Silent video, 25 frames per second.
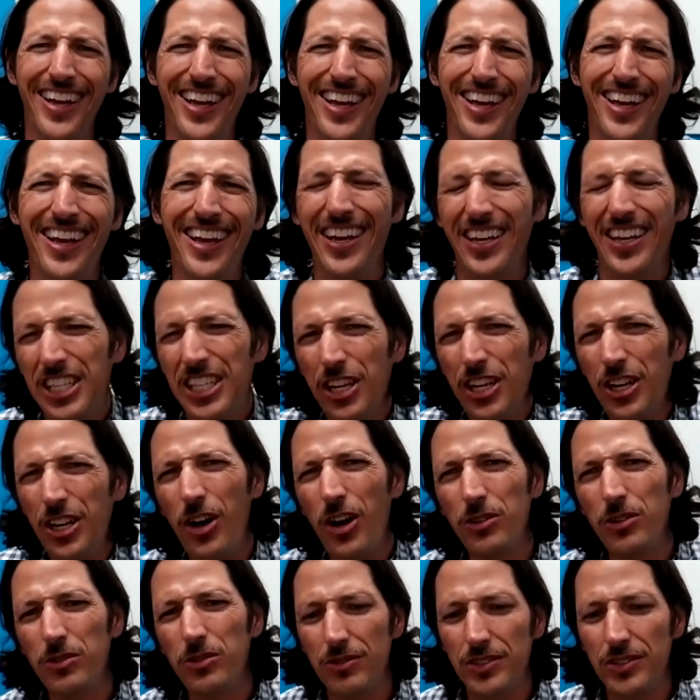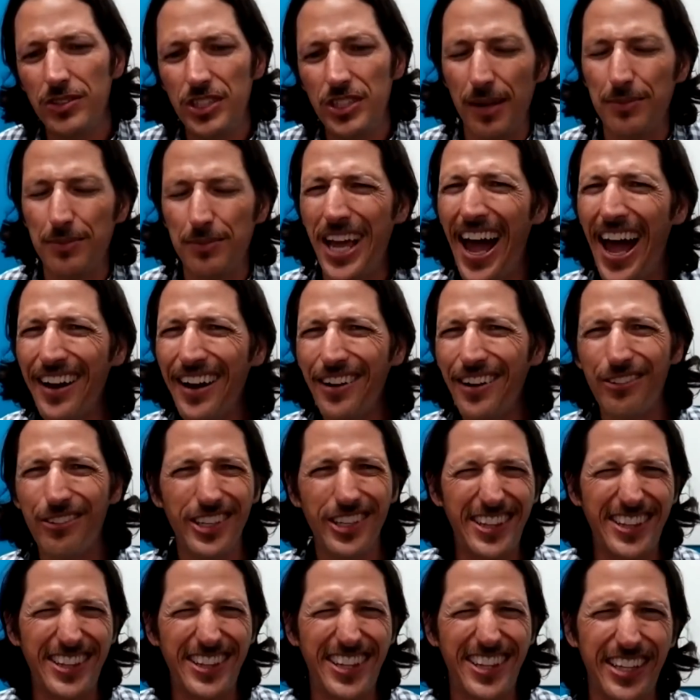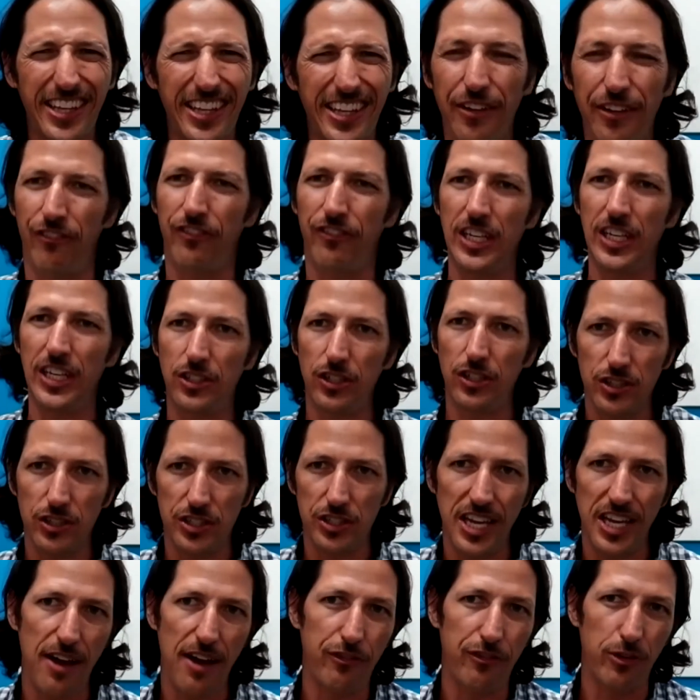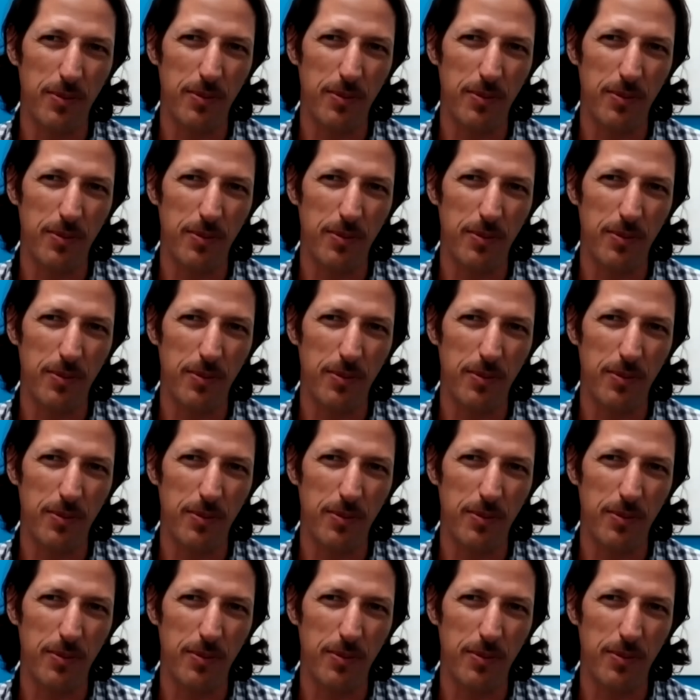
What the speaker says: James, I don't really think that the feature set from